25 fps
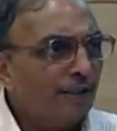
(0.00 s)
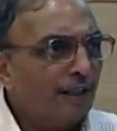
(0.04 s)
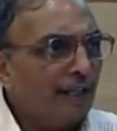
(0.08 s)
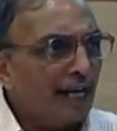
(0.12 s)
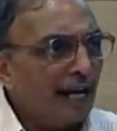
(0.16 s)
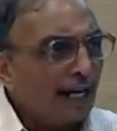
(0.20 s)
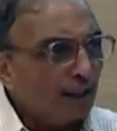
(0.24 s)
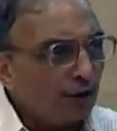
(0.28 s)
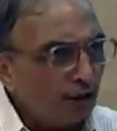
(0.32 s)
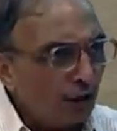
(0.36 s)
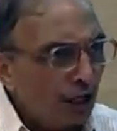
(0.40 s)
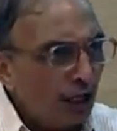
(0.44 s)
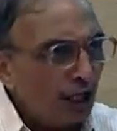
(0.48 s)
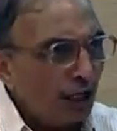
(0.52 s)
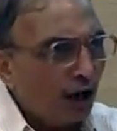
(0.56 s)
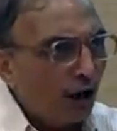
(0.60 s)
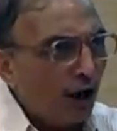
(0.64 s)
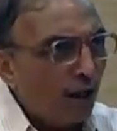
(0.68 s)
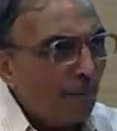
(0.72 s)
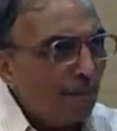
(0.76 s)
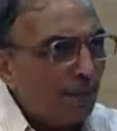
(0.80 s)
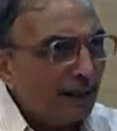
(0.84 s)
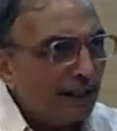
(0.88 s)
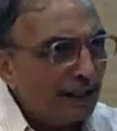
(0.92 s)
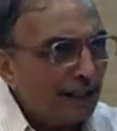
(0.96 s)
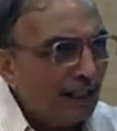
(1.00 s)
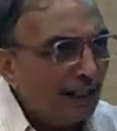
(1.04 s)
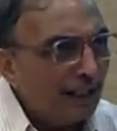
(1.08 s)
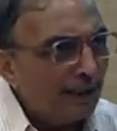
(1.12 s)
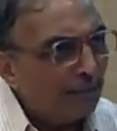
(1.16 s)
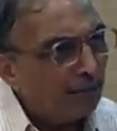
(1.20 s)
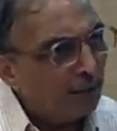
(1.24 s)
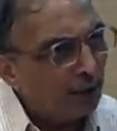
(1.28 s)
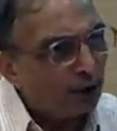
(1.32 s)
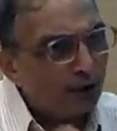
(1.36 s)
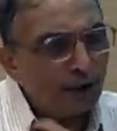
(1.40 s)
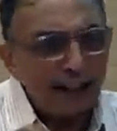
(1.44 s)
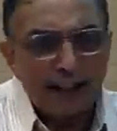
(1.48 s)
He actually copies
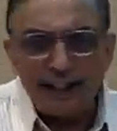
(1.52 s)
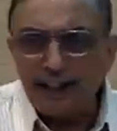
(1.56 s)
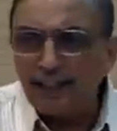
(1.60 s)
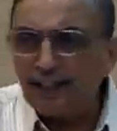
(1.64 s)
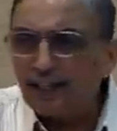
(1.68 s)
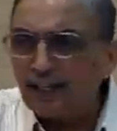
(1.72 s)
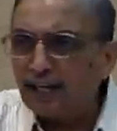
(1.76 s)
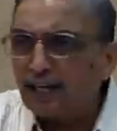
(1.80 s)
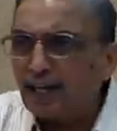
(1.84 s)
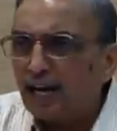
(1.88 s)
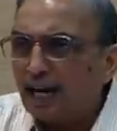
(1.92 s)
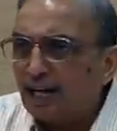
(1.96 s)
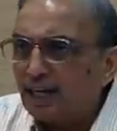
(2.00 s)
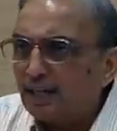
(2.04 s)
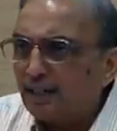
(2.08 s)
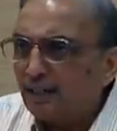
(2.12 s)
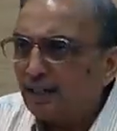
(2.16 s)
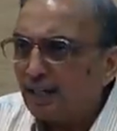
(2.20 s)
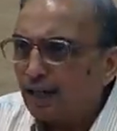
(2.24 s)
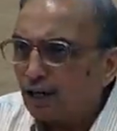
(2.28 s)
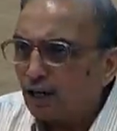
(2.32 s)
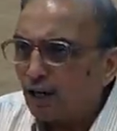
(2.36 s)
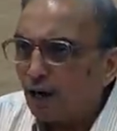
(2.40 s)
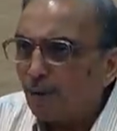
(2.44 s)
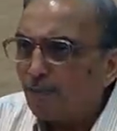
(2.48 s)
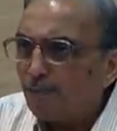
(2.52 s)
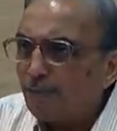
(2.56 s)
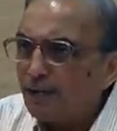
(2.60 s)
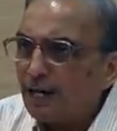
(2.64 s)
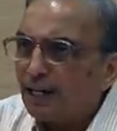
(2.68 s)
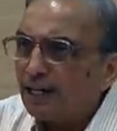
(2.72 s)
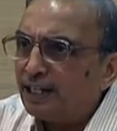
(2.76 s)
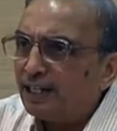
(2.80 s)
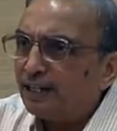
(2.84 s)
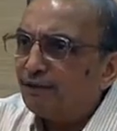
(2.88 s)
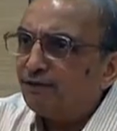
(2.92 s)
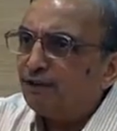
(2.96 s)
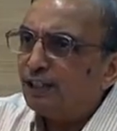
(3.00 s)
it, puts it in the cart, a copy,
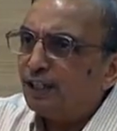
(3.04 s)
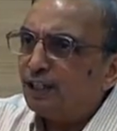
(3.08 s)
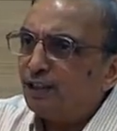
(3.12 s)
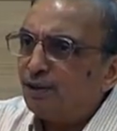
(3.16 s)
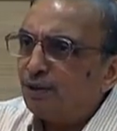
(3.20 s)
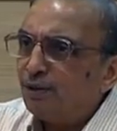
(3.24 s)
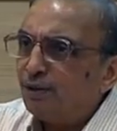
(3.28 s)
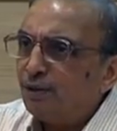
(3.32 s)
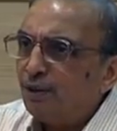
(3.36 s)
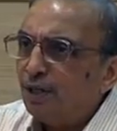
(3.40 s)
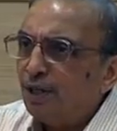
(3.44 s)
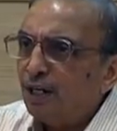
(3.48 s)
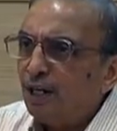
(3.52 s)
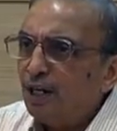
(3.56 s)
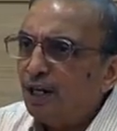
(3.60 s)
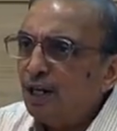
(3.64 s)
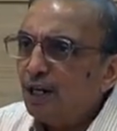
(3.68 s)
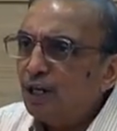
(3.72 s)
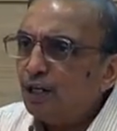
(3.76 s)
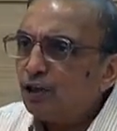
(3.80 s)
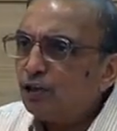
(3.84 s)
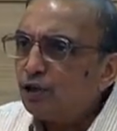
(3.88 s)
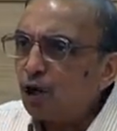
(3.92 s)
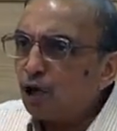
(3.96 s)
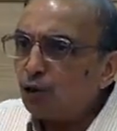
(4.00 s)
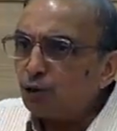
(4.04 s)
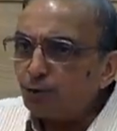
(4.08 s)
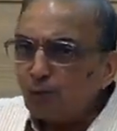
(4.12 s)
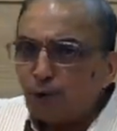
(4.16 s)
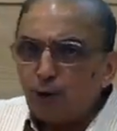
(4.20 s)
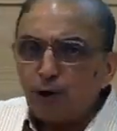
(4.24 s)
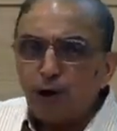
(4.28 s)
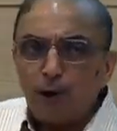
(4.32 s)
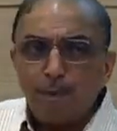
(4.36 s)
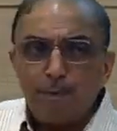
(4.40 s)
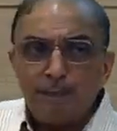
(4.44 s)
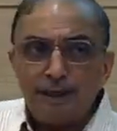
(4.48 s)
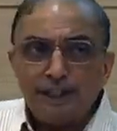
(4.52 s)
and gives it to you. So
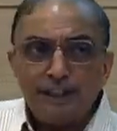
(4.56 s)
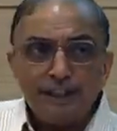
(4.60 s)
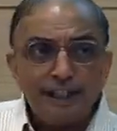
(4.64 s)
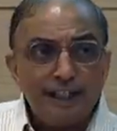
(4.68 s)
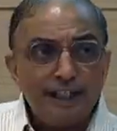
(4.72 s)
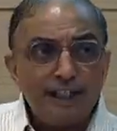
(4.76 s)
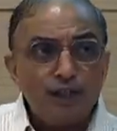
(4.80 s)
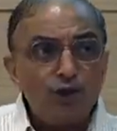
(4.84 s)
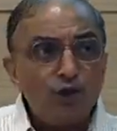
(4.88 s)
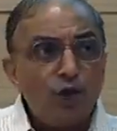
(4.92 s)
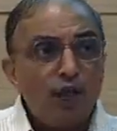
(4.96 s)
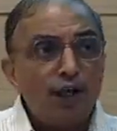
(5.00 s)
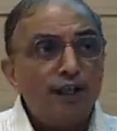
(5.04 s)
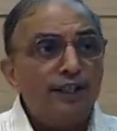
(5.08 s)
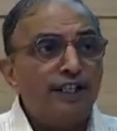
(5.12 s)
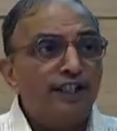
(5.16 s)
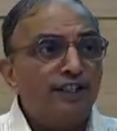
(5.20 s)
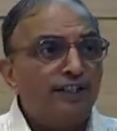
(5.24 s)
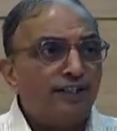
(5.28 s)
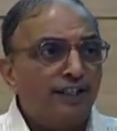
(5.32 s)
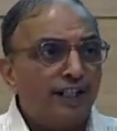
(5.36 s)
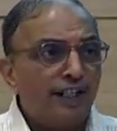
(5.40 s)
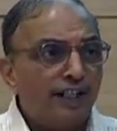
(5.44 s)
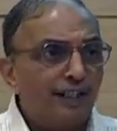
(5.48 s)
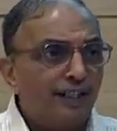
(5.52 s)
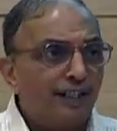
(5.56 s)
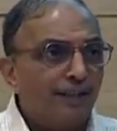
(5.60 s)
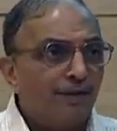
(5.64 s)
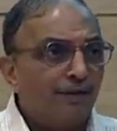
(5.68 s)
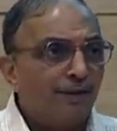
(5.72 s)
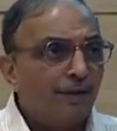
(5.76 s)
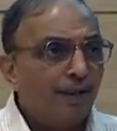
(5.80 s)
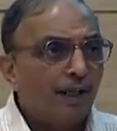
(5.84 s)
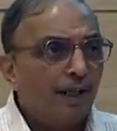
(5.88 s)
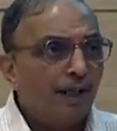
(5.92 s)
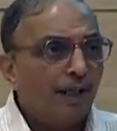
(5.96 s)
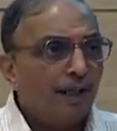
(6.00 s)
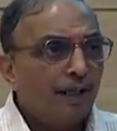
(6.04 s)
output operation is non-destructive.
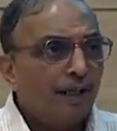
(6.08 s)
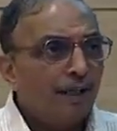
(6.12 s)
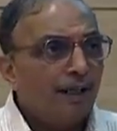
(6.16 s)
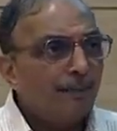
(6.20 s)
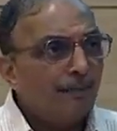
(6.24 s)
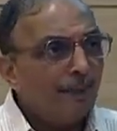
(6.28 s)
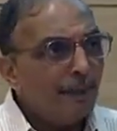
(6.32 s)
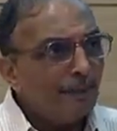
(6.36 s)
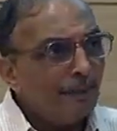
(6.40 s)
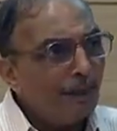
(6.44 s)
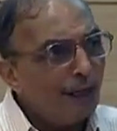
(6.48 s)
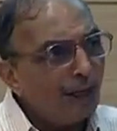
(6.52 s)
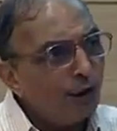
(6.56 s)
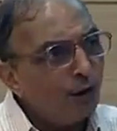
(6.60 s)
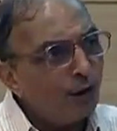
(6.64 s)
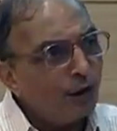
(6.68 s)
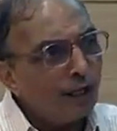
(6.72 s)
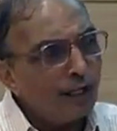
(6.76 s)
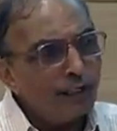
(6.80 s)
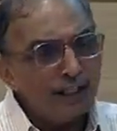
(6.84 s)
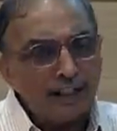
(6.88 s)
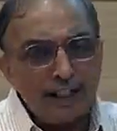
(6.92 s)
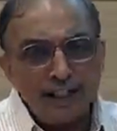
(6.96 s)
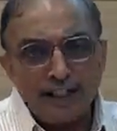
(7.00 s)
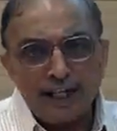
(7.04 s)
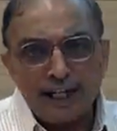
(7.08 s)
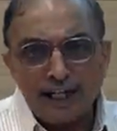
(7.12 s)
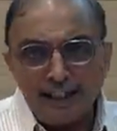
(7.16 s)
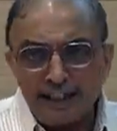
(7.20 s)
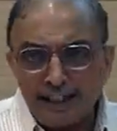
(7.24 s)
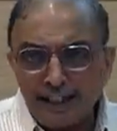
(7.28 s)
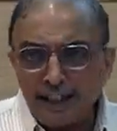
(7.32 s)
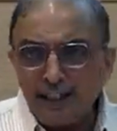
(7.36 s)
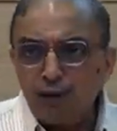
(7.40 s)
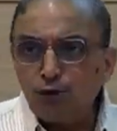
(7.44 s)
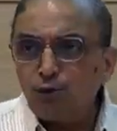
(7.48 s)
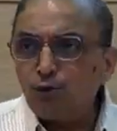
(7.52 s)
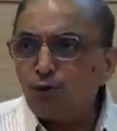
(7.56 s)
The memory location
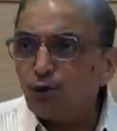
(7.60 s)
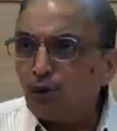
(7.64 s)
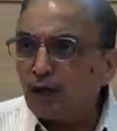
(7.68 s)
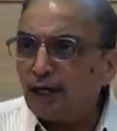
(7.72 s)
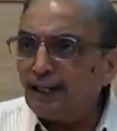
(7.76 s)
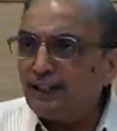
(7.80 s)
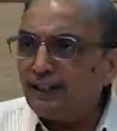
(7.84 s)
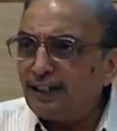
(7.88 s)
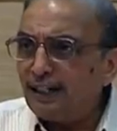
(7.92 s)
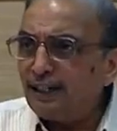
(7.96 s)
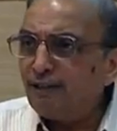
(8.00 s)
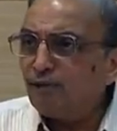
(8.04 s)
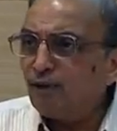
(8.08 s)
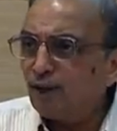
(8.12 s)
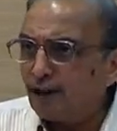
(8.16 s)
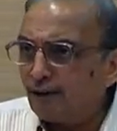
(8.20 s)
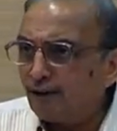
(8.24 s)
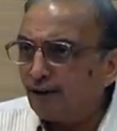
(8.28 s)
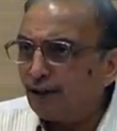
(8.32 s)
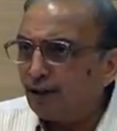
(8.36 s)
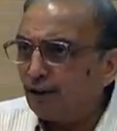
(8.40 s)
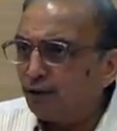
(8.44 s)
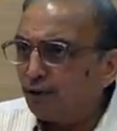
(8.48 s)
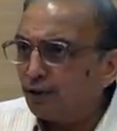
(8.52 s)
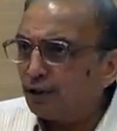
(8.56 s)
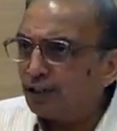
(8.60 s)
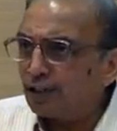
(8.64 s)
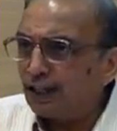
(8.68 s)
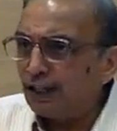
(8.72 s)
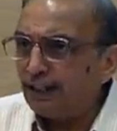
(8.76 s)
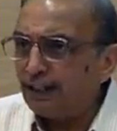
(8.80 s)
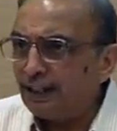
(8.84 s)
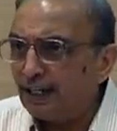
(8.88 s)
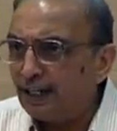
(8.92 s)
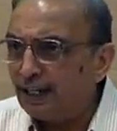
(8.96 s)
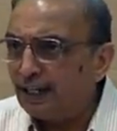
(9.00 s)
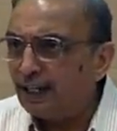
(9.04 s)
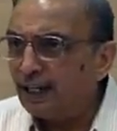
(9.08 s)
continues to contain whatever it was
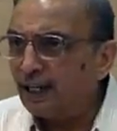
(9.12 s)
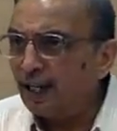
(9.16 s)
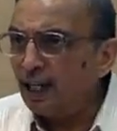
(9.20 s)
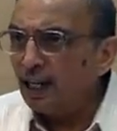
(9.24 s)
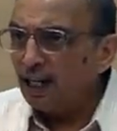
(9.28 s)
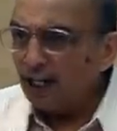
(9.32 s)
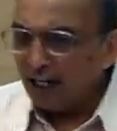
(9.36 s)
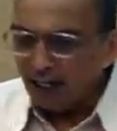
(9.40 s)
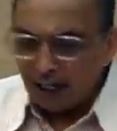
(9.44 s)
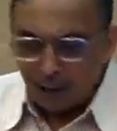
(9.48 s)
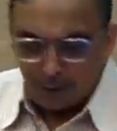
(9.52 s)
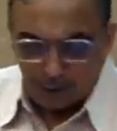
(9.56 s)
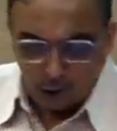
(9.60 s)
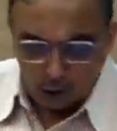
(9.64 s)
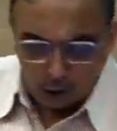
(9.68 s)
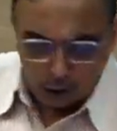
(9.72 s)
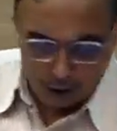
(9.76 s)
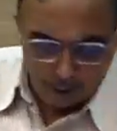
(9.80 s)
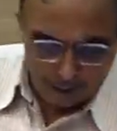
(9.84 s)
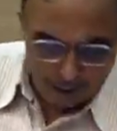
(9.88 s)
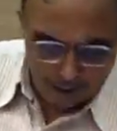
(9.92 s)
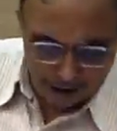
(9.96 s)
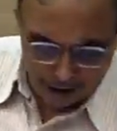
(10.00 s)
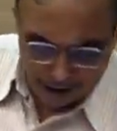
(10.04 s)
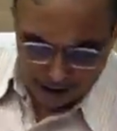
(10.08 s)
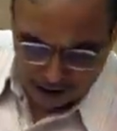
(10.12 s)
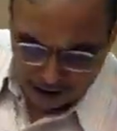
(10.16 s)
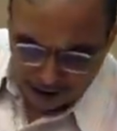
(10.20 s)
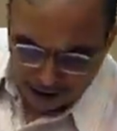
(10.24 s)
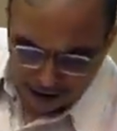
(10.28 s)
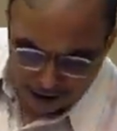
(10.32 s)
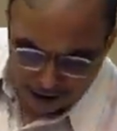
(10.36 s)
containing. Input operation is